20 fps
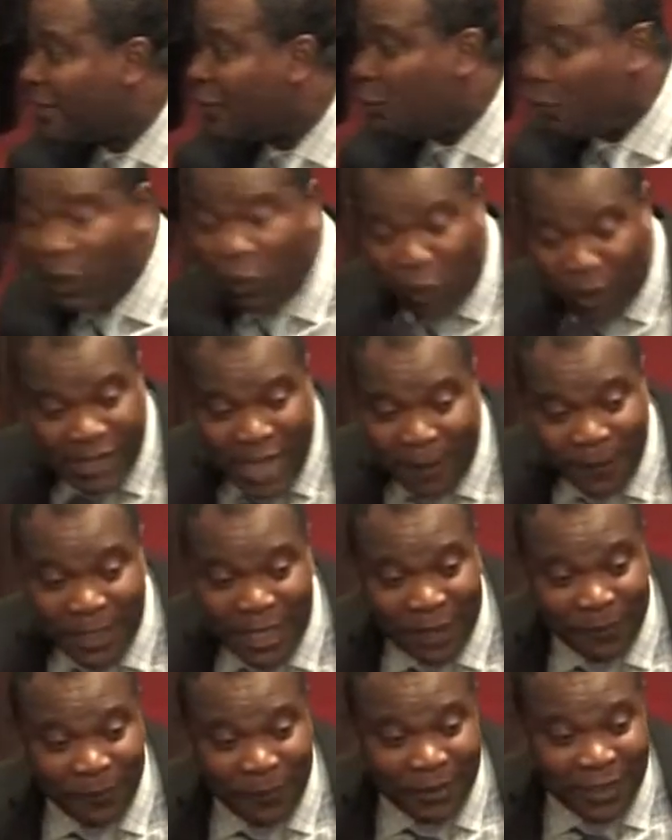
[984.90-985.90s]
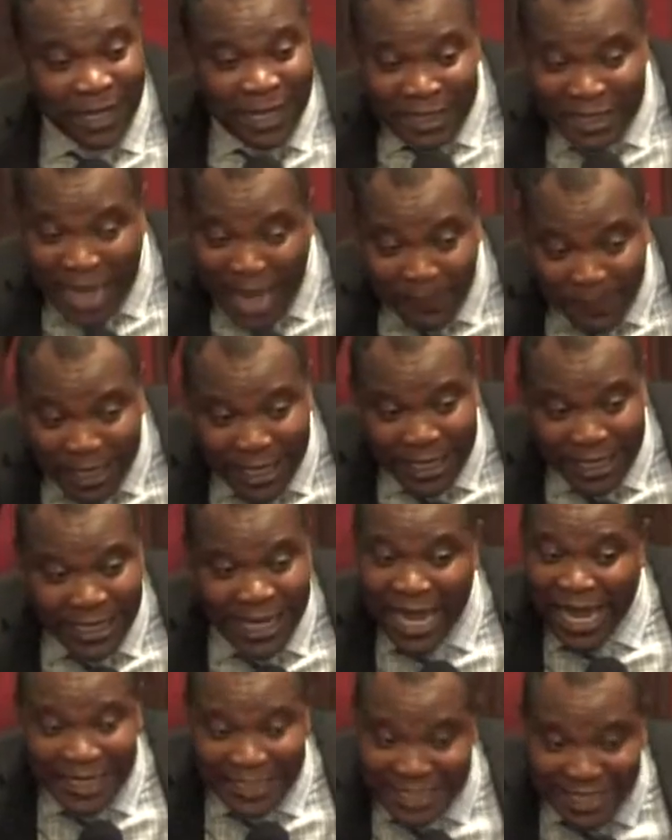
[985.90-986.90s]
We will come in
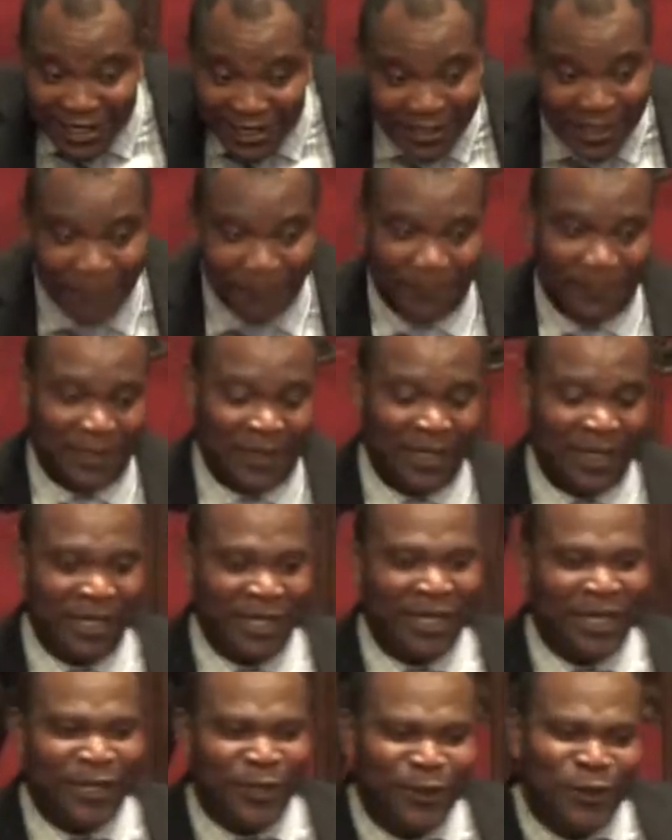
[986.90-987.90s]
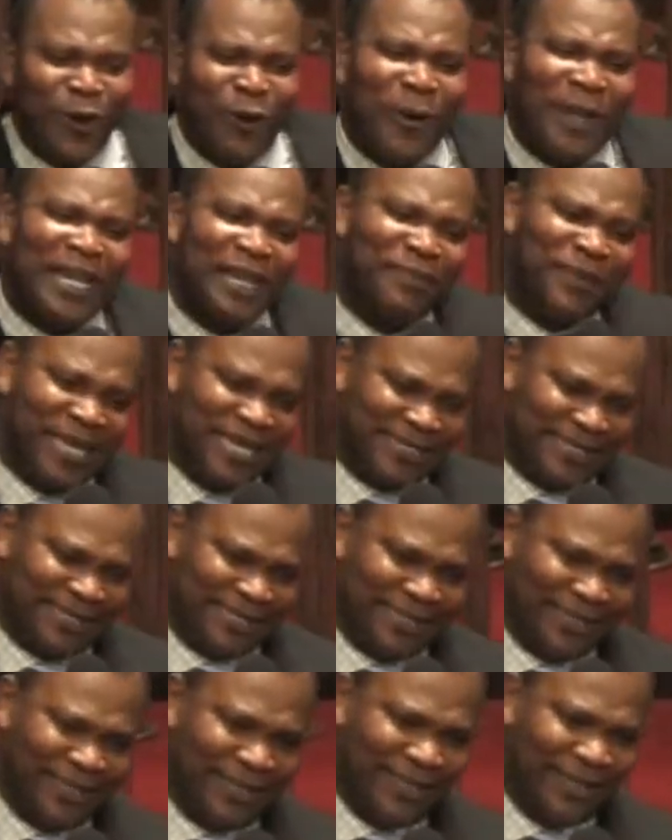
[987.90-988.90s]
and kill him. You know what it
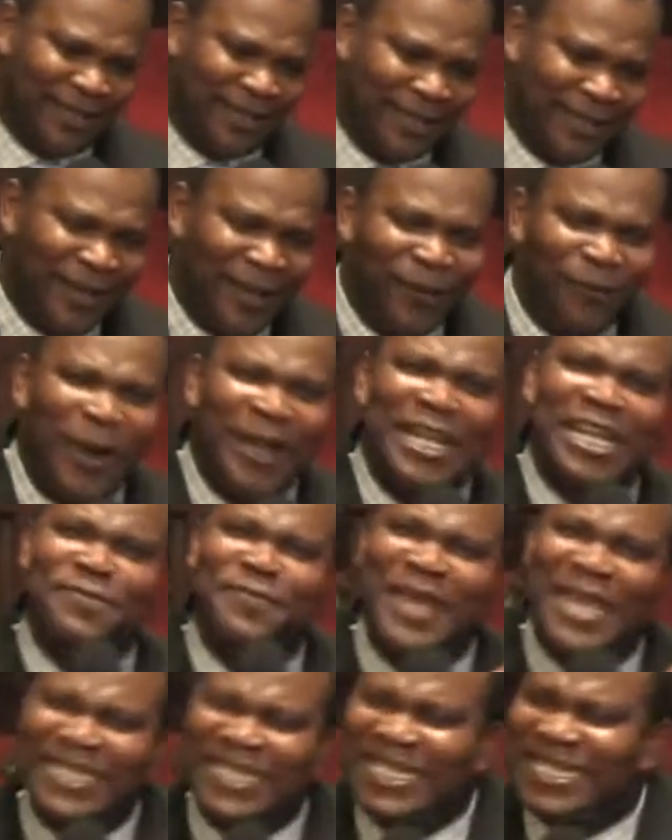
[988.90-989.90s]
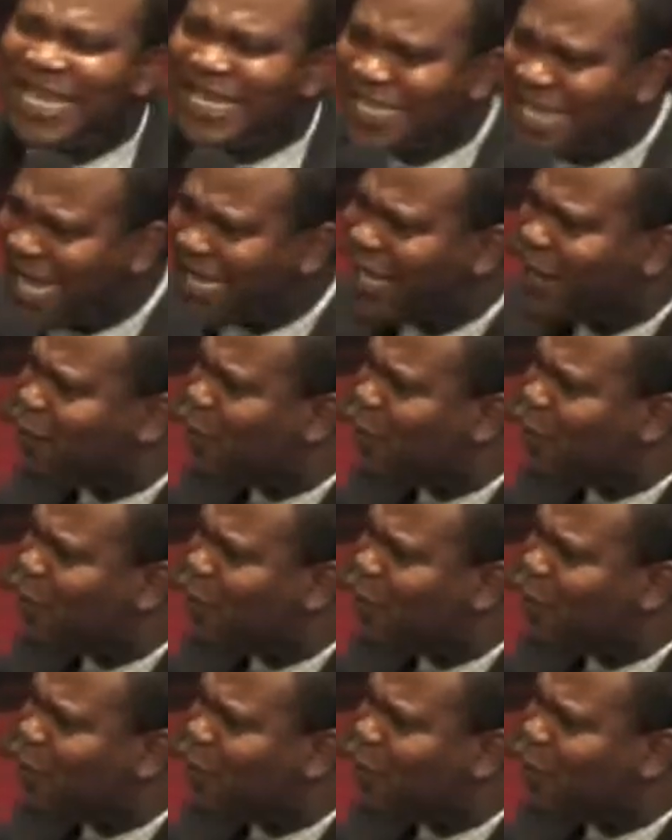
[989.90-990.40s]
means? What it means is exactly